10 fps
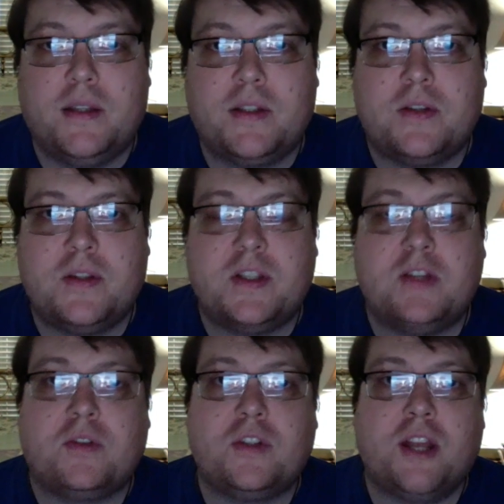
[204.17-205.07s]
So the
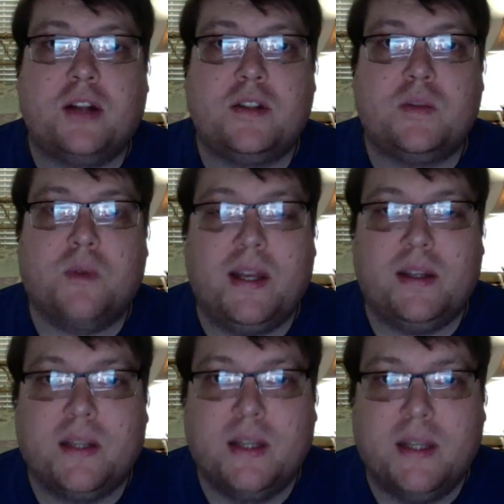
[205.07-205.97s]
central channel is white,
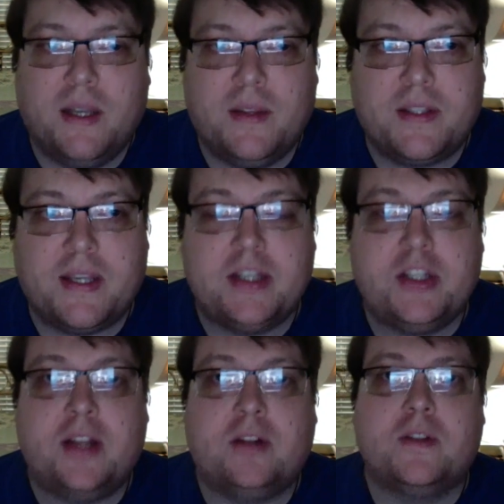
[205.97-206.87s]
and the side
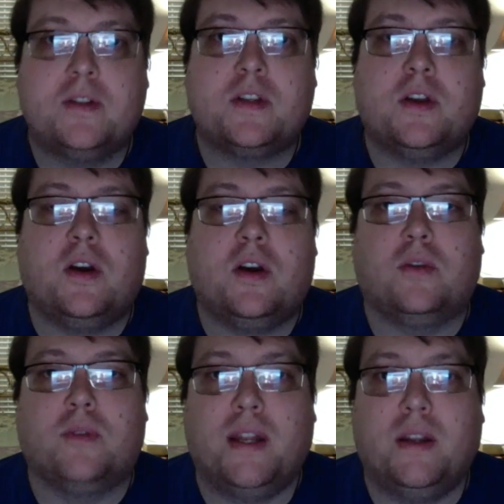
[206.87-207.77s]
channels are
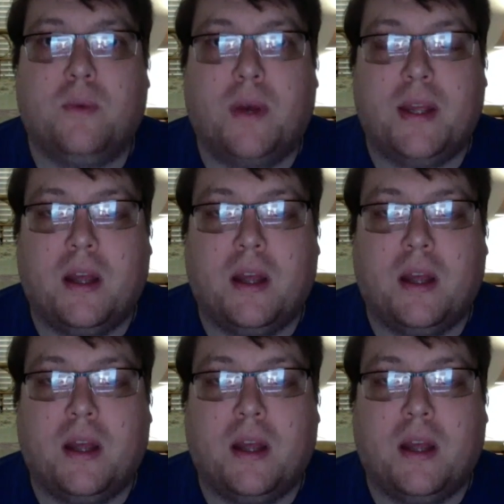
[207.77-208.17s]
red and white.